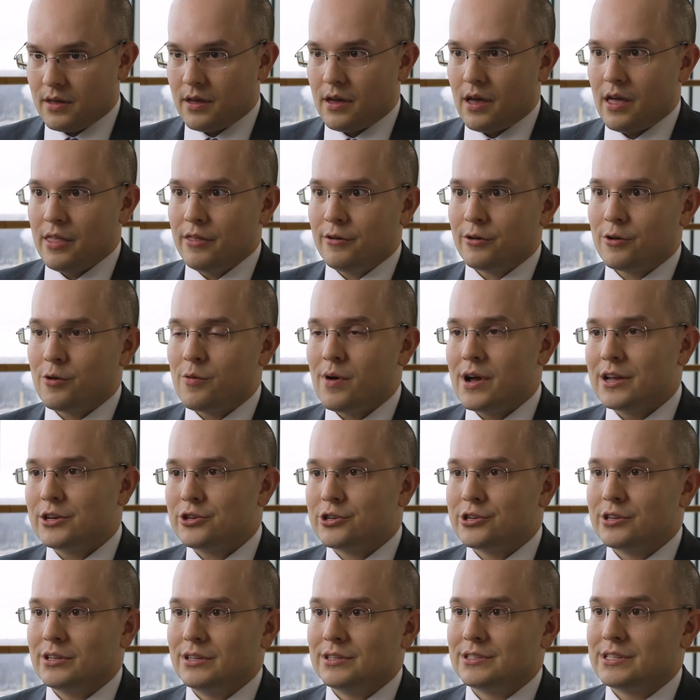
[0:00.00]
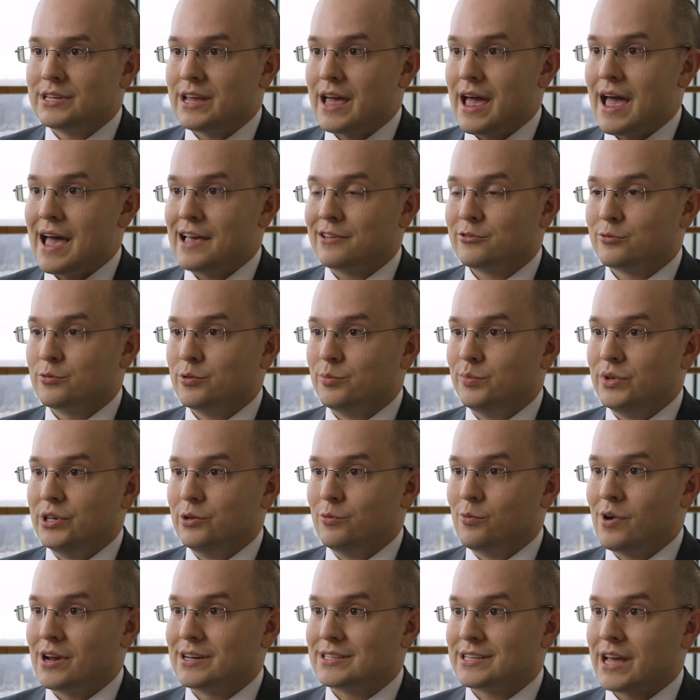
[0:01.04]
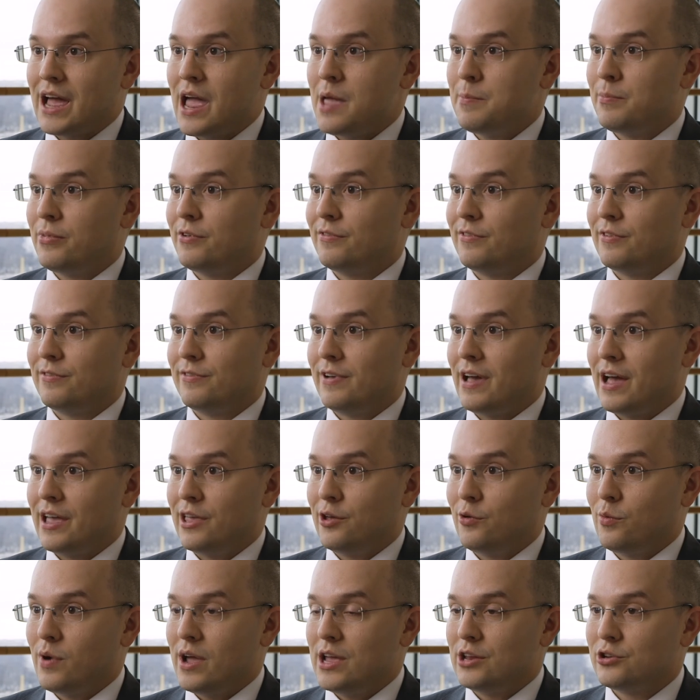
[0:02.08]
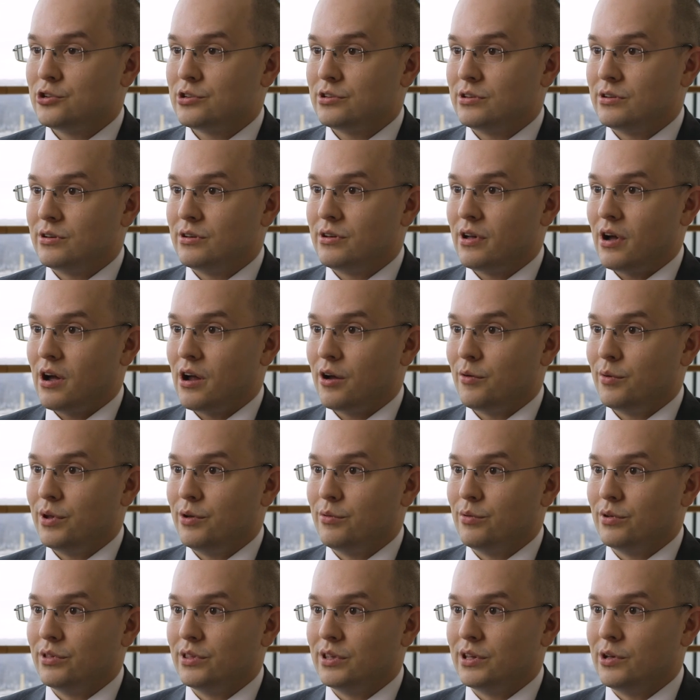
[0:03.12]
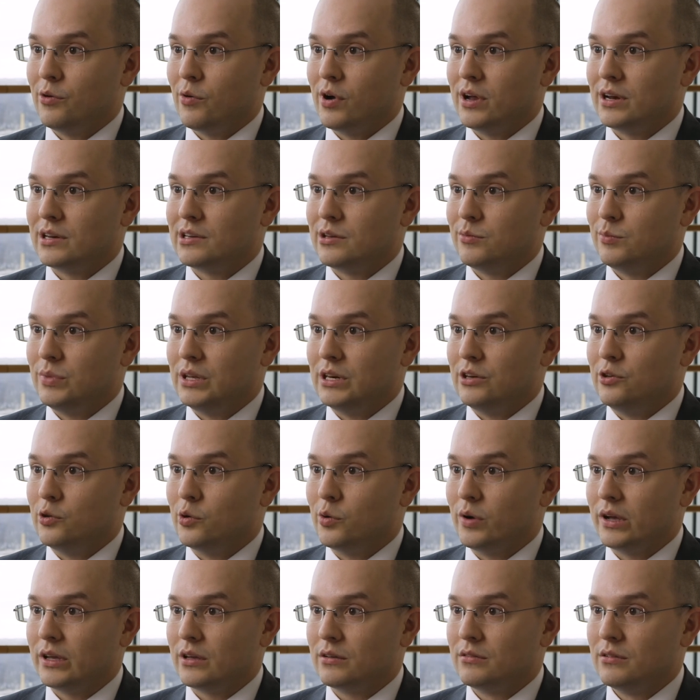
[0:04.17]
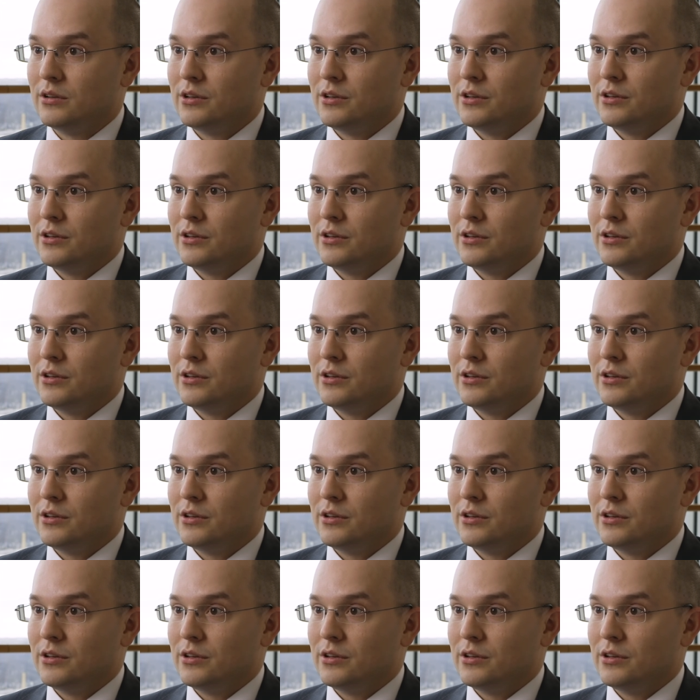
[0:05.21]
Other questions to ask would be, what type of evaluation are we really going to be doing?